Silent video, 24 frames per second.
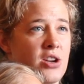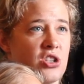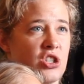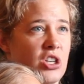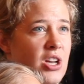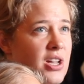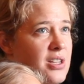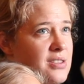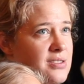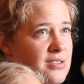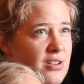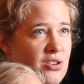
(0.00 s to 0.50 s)
she
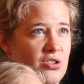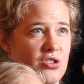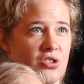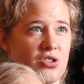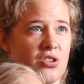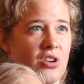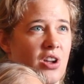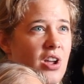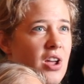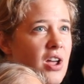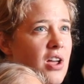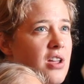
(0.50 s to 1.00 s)
has
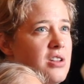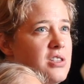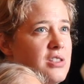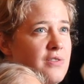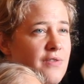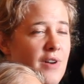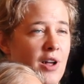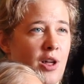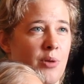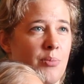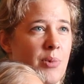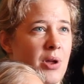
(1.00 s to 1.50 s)
such
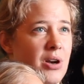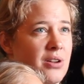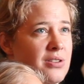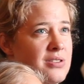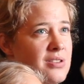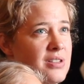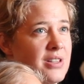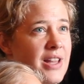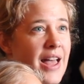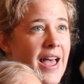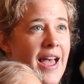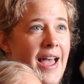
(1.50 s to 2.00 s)
developmental
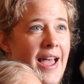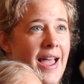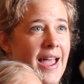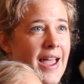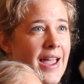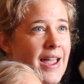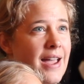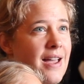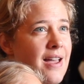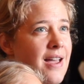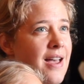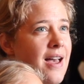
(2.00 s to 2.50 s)

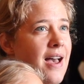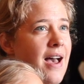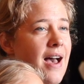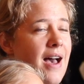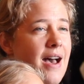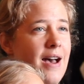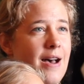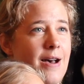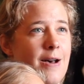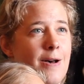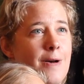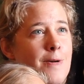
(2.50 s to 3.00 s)
delay.
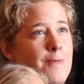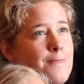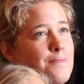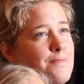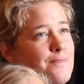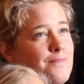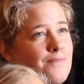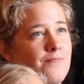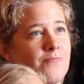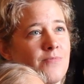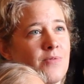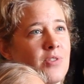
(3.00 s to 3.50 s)

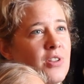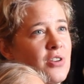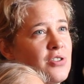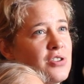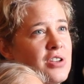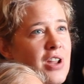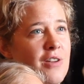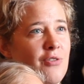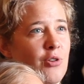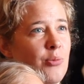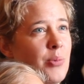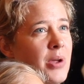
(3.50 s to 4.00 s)
There's
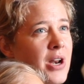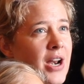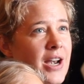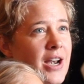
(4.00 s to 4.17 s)
never been